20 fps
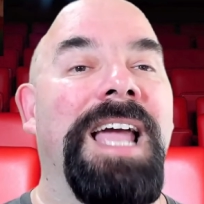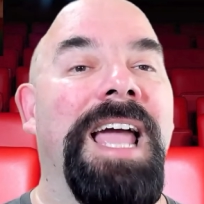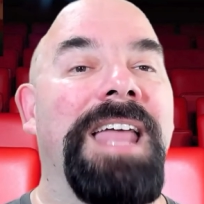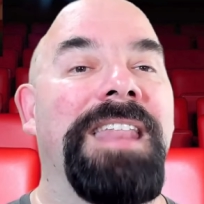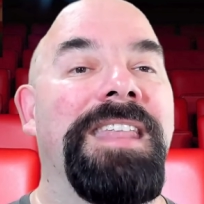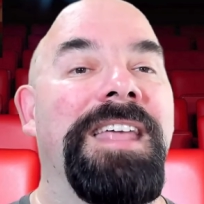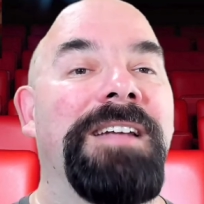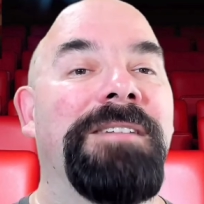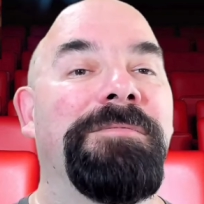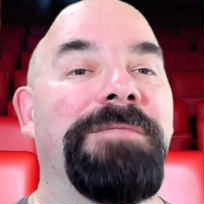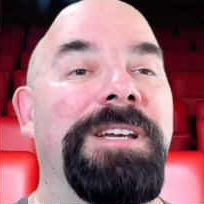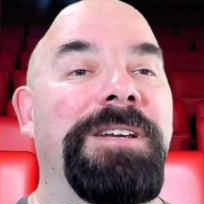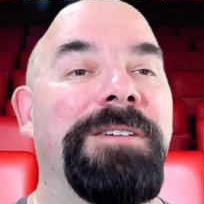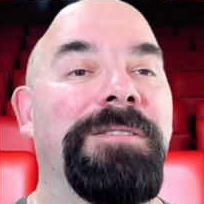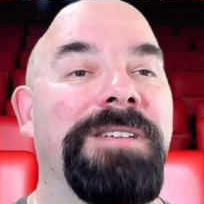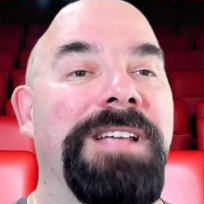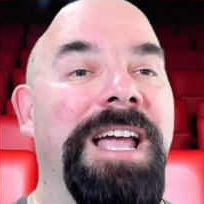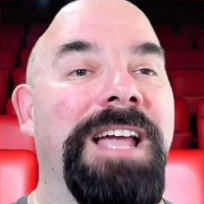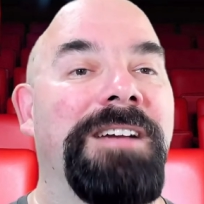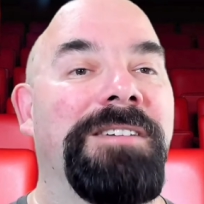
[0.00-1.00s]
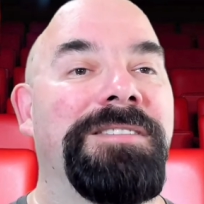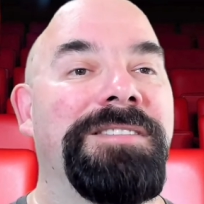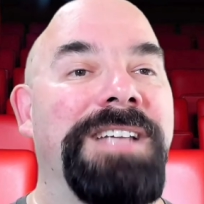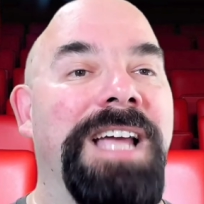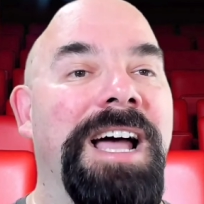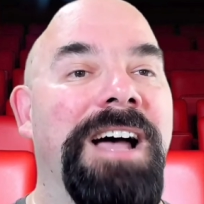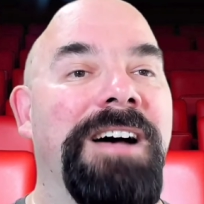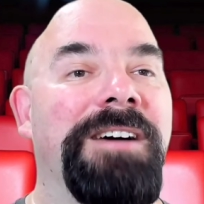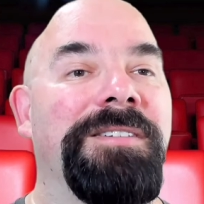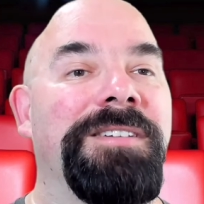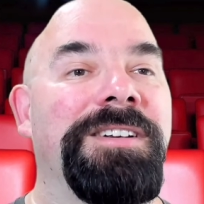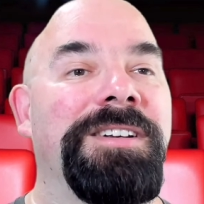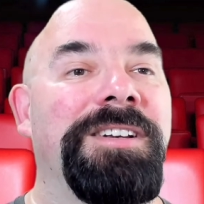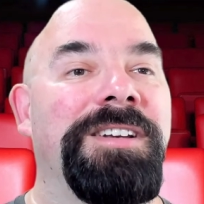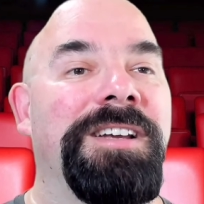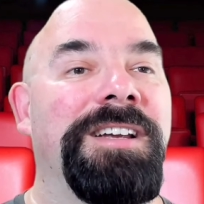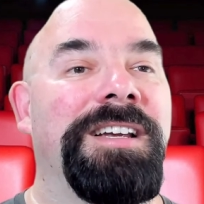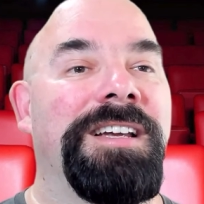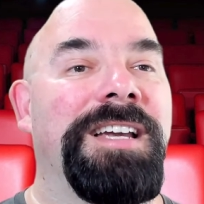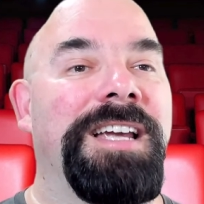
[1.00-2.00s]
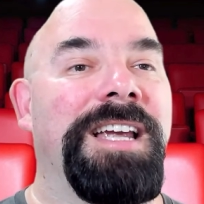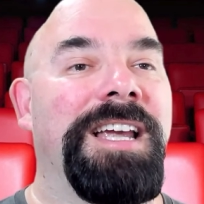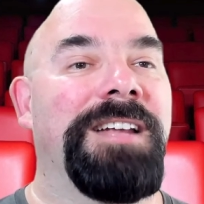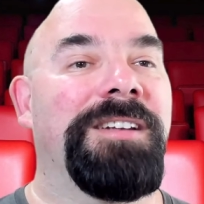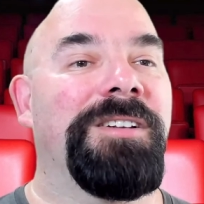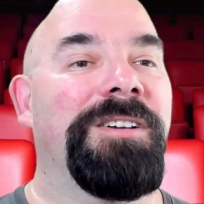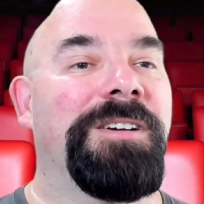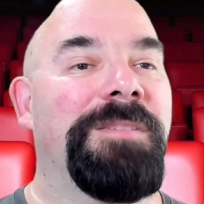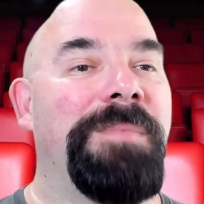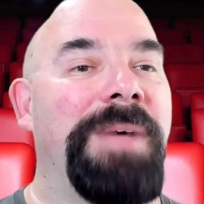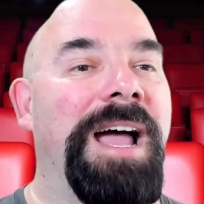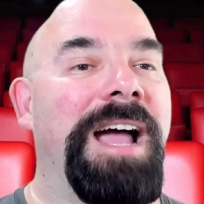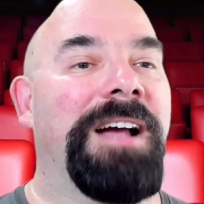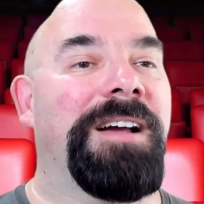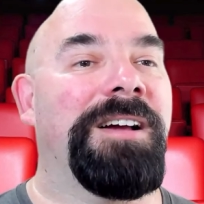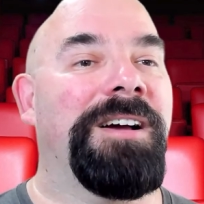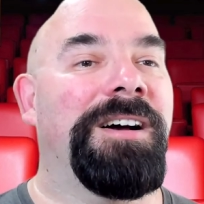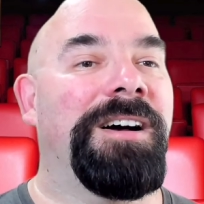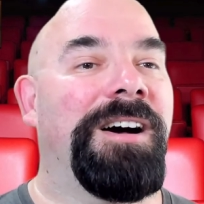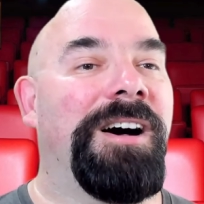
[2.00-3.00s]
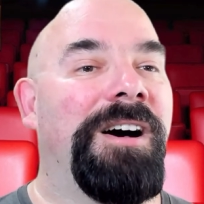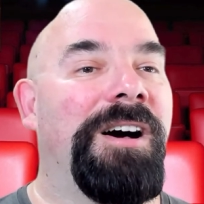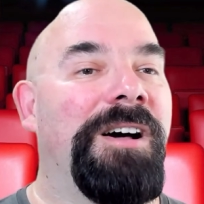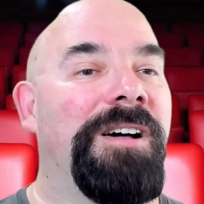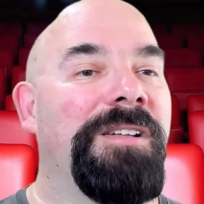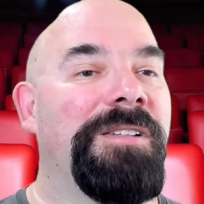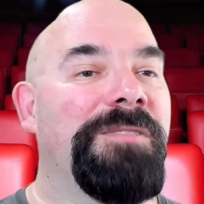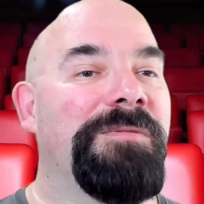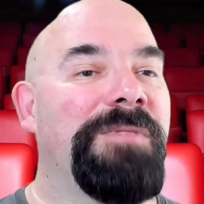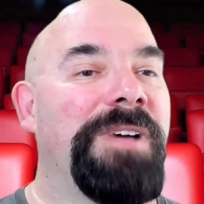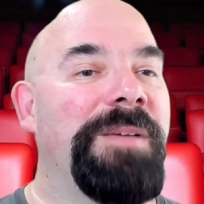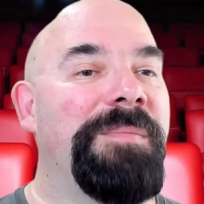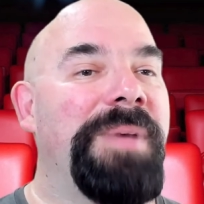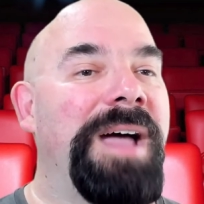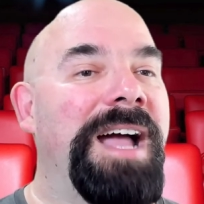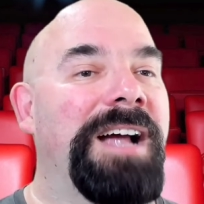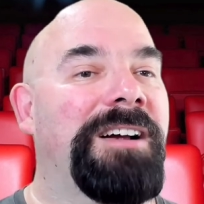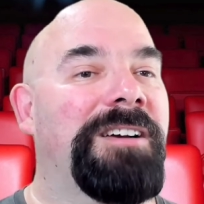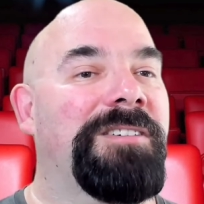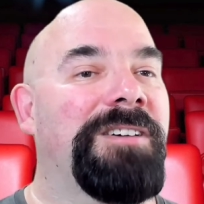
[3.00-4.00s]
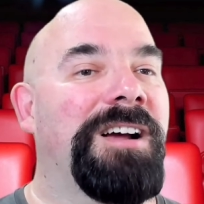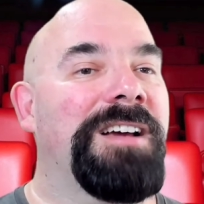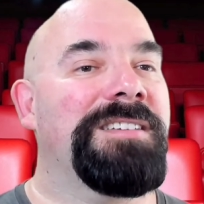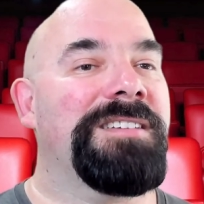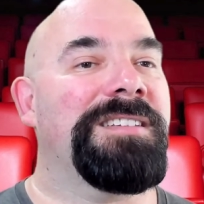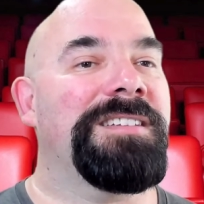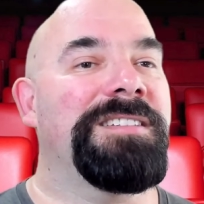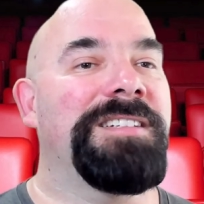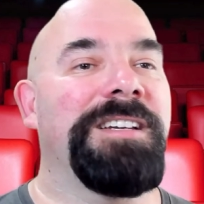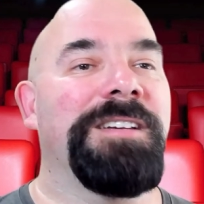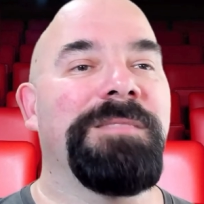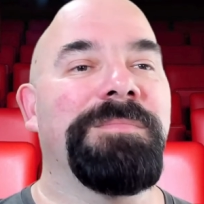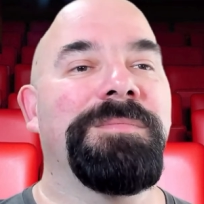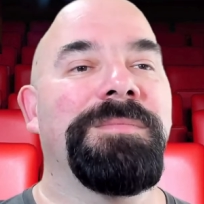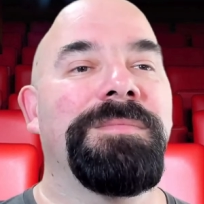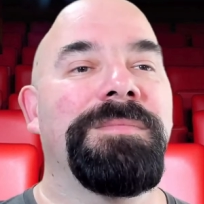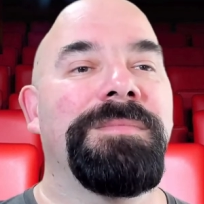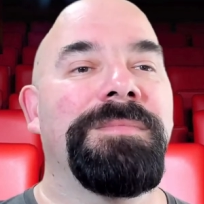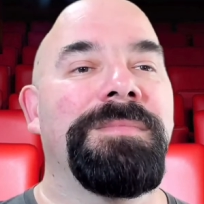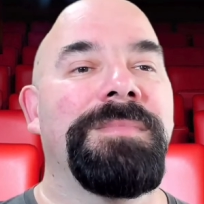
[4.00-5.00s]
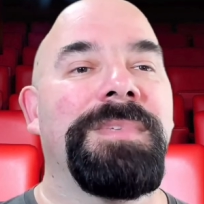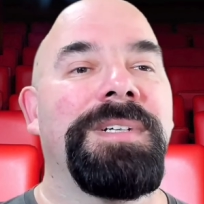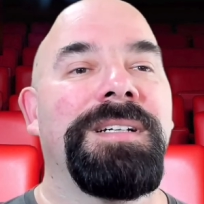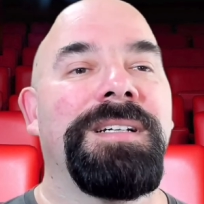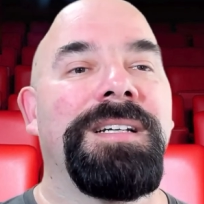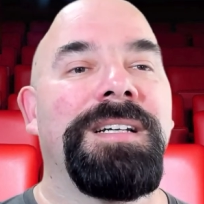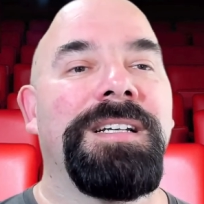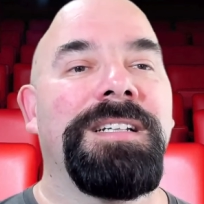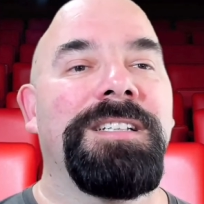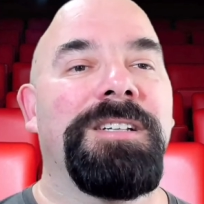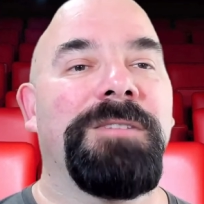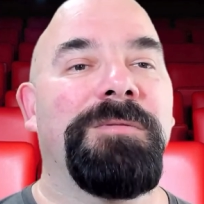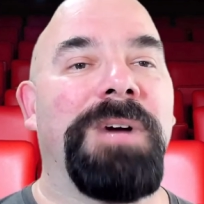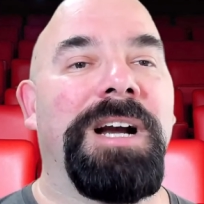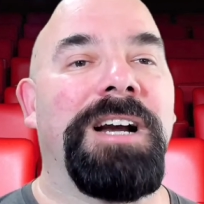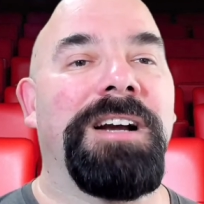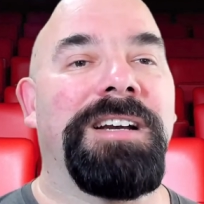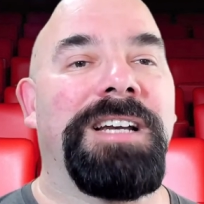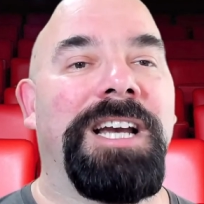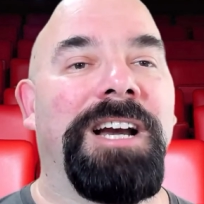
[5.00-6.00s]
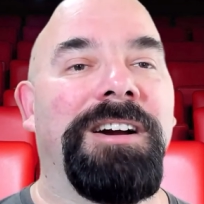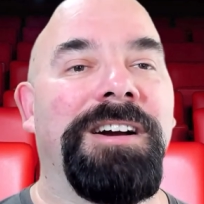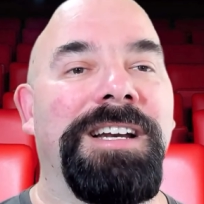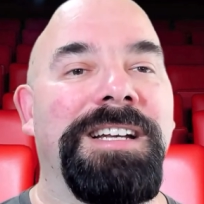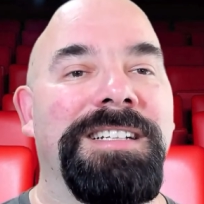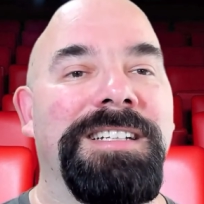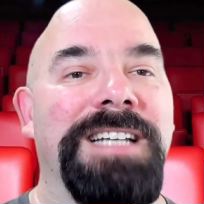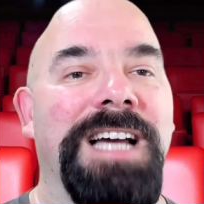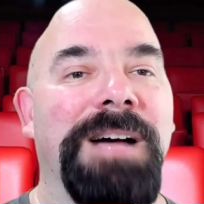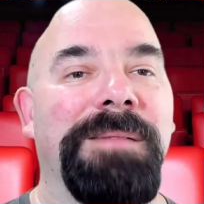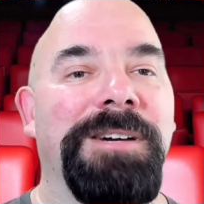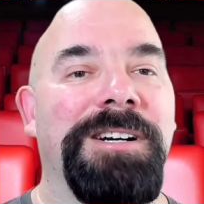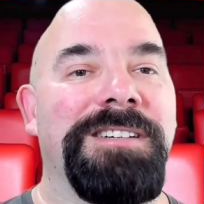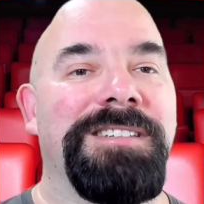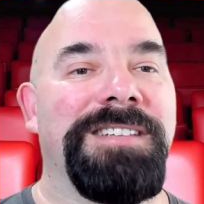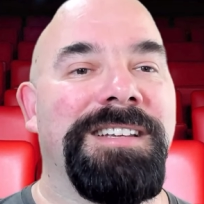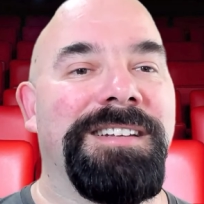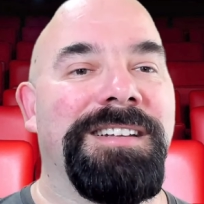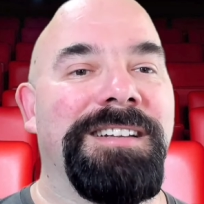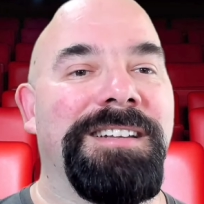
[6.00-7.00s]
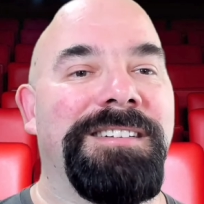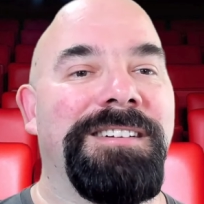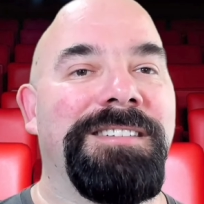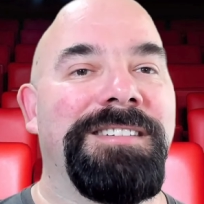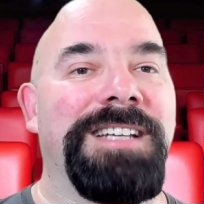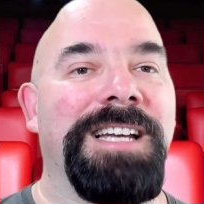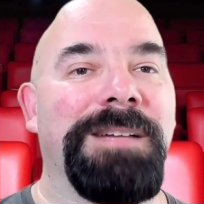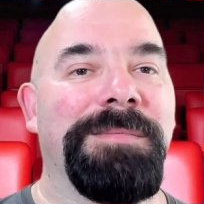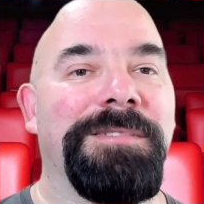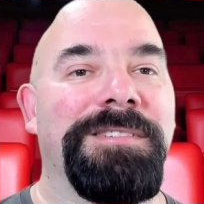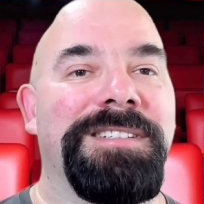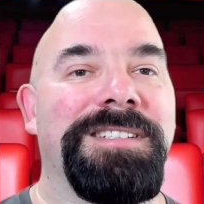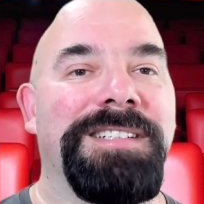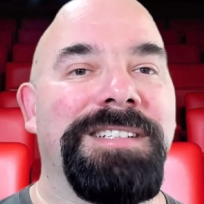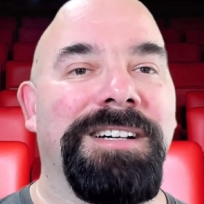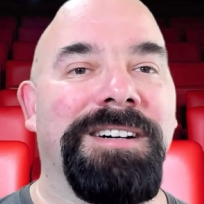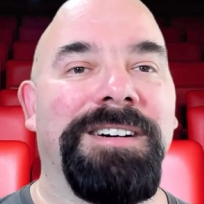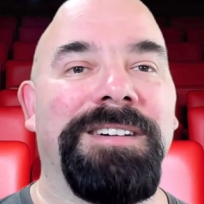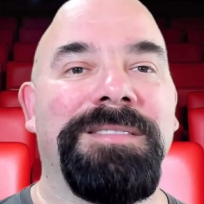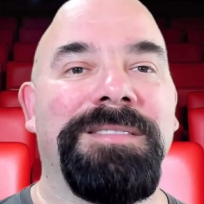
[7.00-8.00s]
And then we angle down and look back, all the way back across the den, where Carrie and Tommy are sitting at their table still.